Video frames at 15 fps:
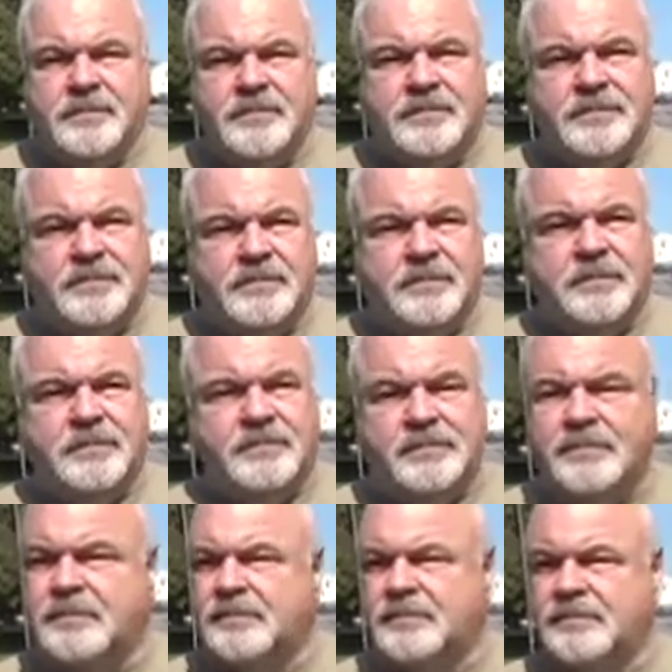
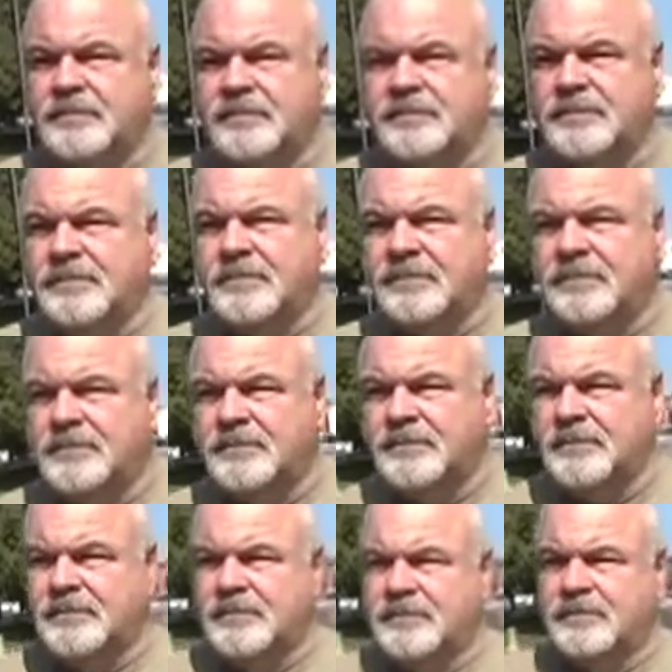
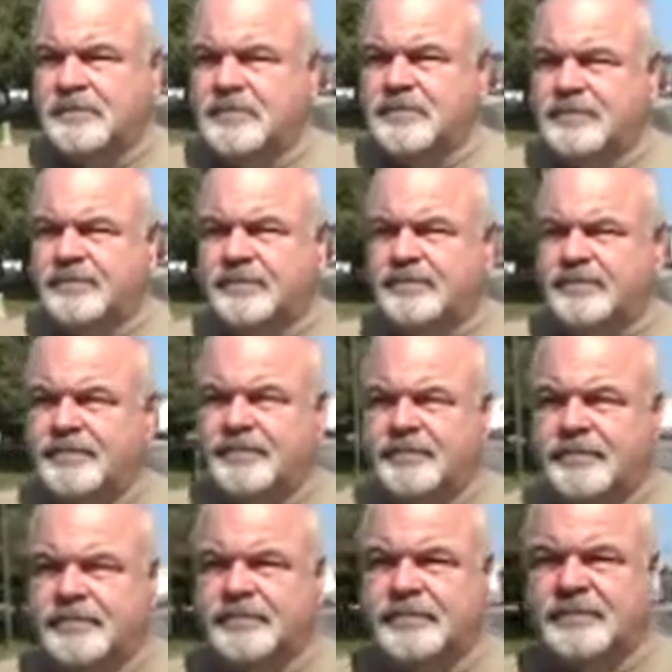
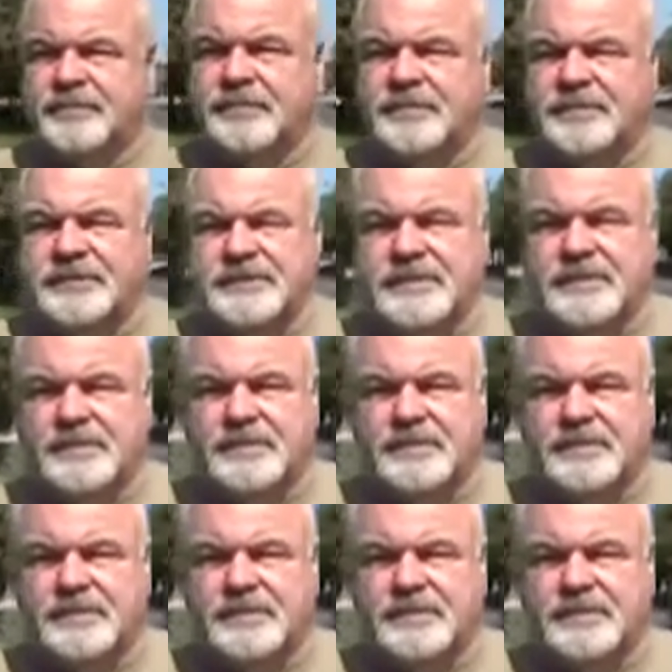[no speech]